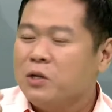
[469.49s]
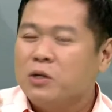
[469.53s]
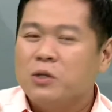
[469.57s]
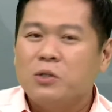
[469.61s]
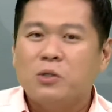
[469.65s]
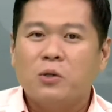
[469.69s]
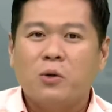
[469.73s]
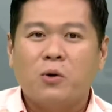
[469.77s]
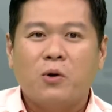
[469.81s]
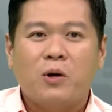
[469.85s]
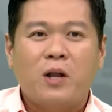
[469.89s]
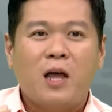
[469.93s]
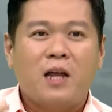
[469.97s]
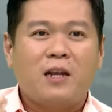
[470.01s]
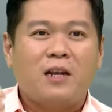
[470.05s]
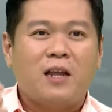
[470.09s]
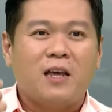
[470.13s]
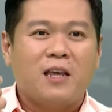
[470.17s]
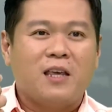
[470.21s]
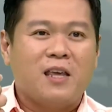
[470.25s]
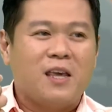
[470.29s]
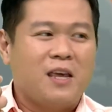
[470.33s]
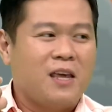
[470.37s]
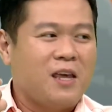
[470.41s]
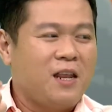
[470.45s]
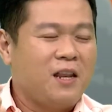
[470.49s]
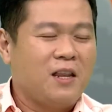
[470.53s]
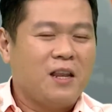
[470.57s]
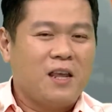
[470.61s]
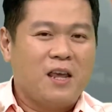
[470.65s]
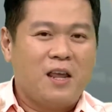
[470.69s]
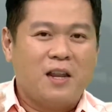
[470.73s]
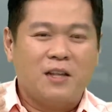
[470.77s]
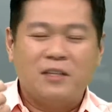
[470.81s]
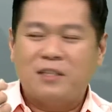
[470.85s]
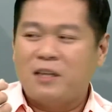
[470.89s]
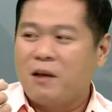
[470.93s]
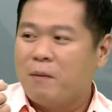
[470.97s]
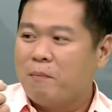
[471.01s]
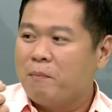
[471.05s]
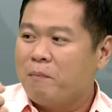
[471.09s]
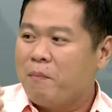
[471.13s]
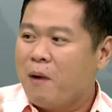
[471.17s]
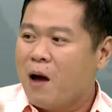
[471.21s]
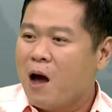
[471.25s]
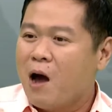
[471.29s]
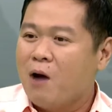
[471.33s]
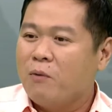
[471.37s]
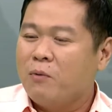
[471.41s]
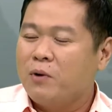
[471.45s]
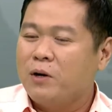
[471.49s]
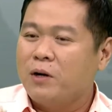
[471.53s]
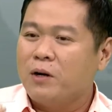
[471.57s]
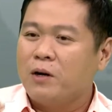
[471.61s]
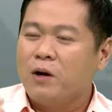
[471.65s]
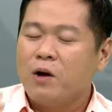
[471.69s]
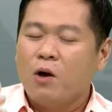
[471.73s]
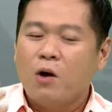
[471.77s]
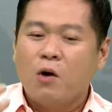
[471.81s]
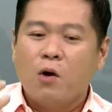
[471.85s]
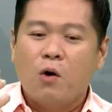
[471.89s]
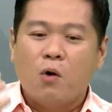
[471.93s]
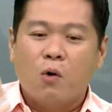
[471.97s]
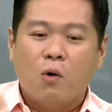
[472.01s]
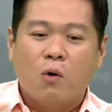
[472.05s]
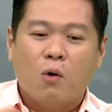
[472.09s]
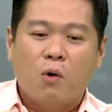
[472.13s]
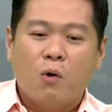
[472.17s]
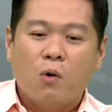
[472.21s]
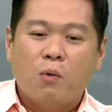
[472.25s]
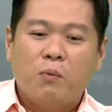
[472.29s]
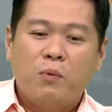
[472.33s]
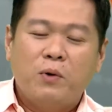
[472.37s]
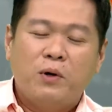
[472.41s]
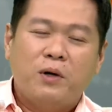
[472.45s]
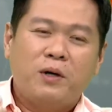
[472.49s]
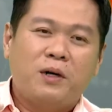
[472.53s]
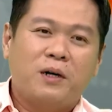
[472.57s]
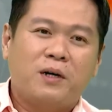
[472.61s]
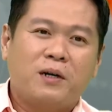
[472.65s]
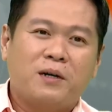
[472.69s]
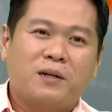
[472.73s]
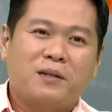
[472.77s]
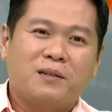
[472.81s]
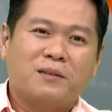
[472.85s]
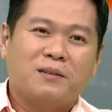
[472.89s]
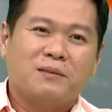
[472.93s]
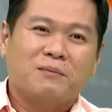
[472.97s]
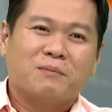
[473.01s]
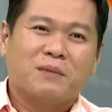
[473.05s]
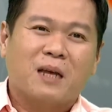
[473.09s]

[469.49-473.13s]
so that they can gain some power over